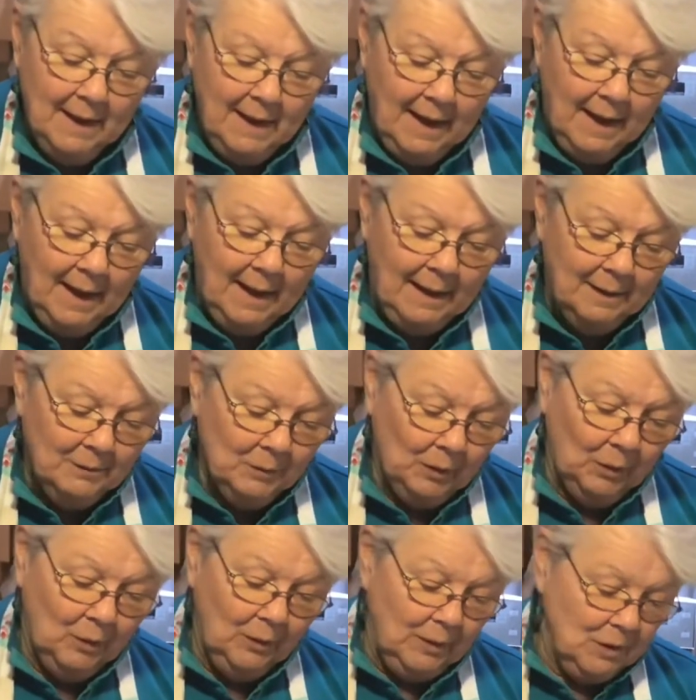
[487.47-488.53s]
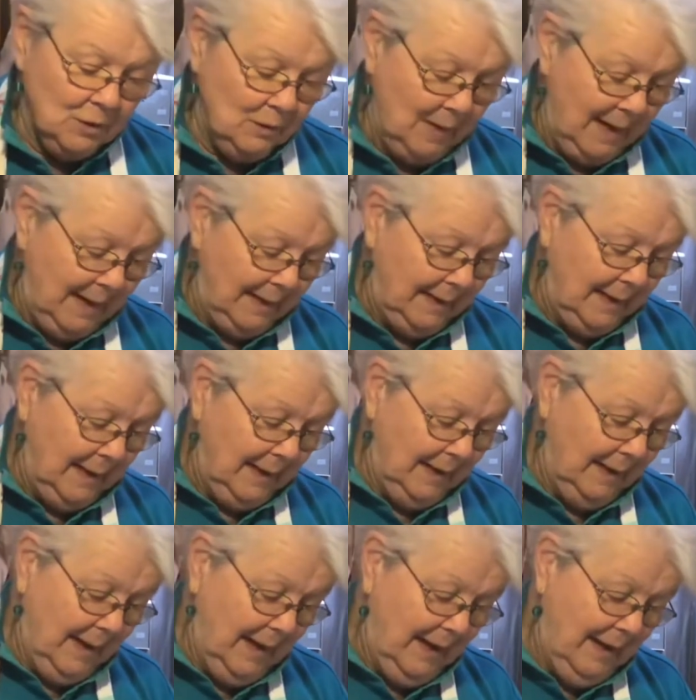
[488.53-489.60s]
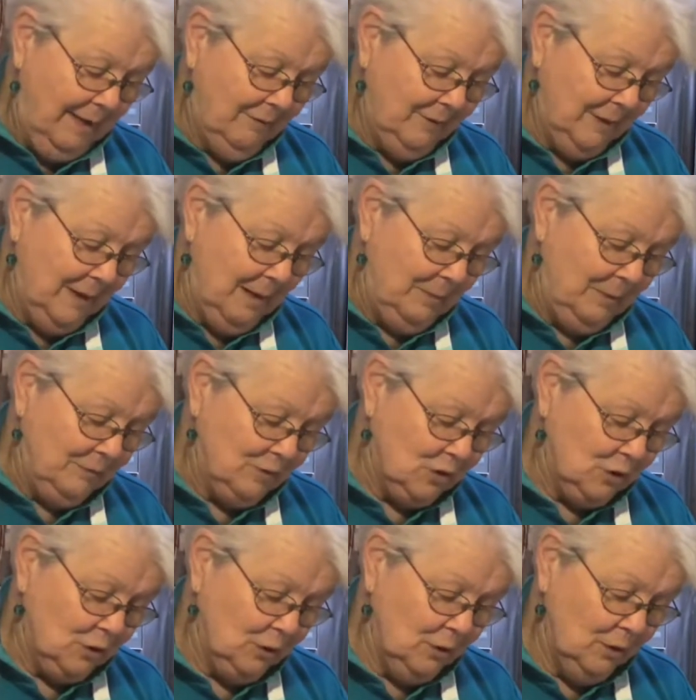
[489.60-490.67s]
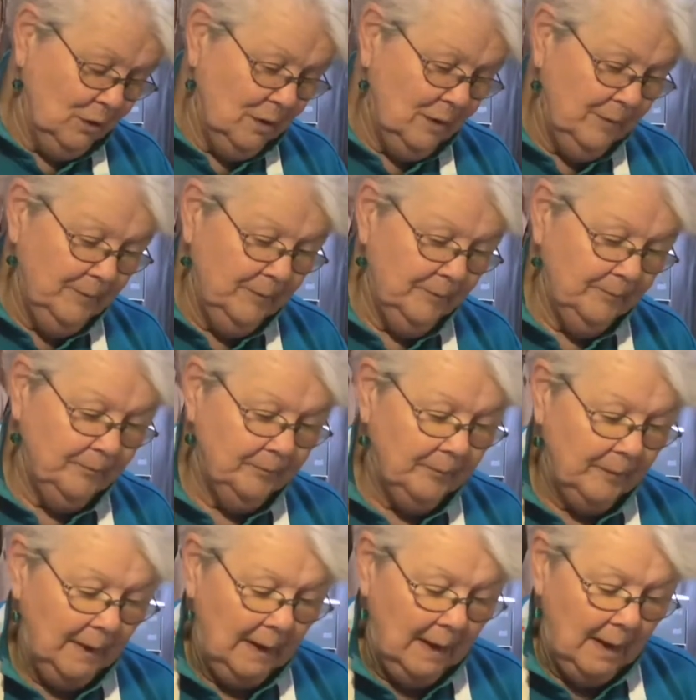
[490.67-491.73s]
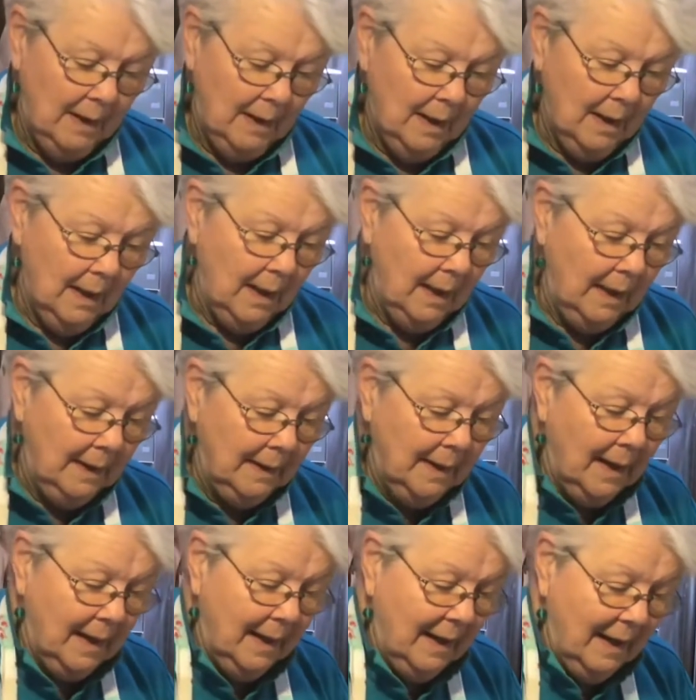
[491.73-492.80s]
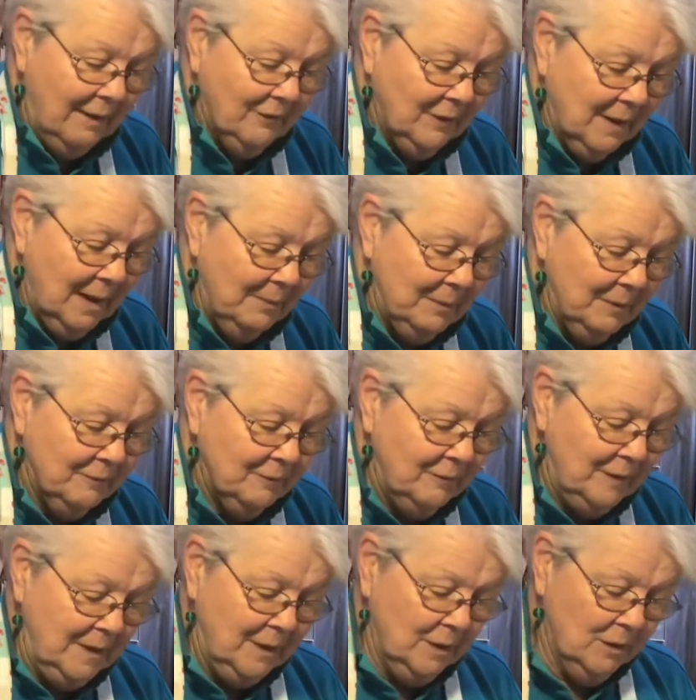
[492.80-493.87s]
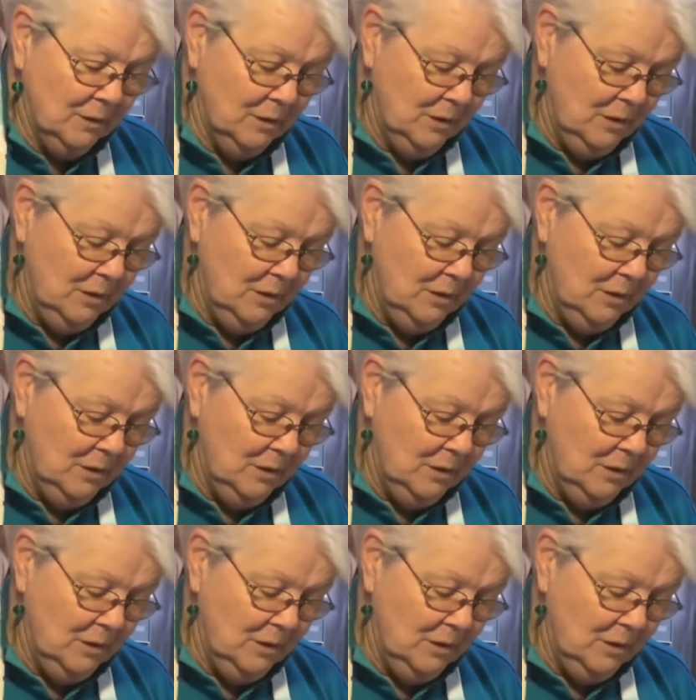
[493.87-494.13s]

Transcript: And we're going to add a 1/2 cup of sugar and a 1/2 cup of vinegar